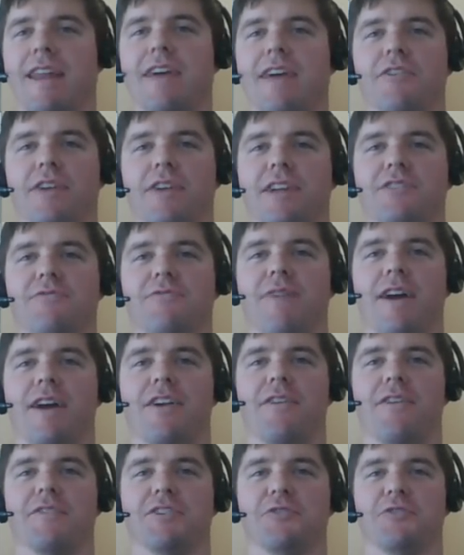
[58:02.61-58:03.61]
he'll get you right
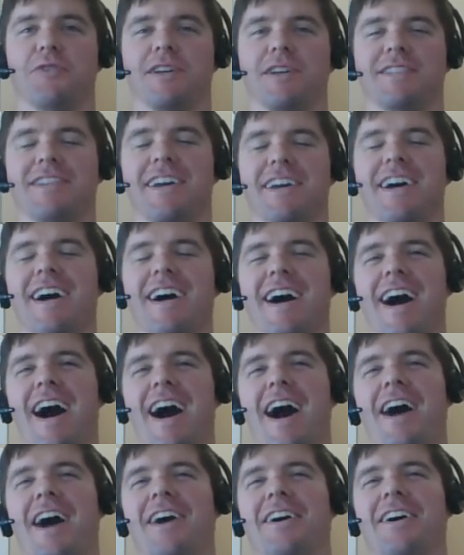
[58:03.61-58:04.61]
over to us.
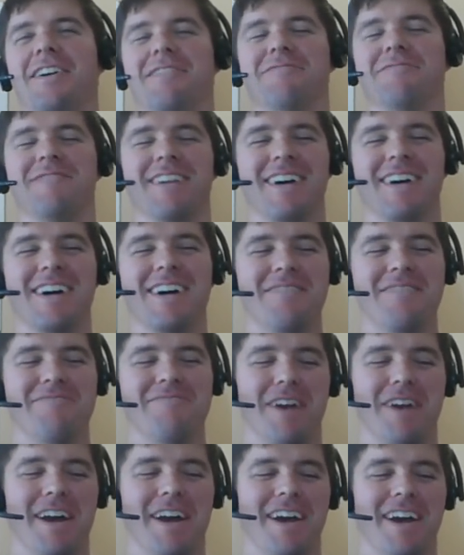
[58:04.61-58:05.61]
Get
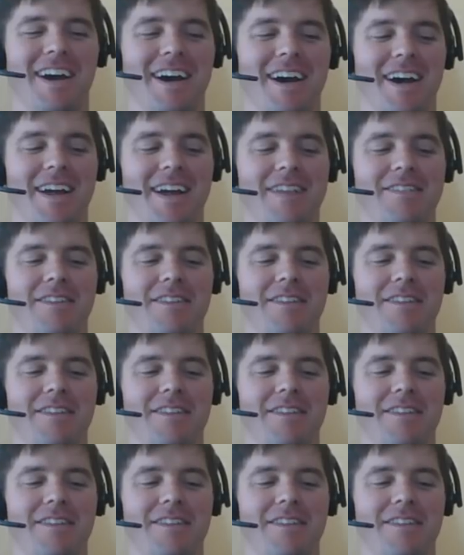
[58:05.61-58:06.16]
you.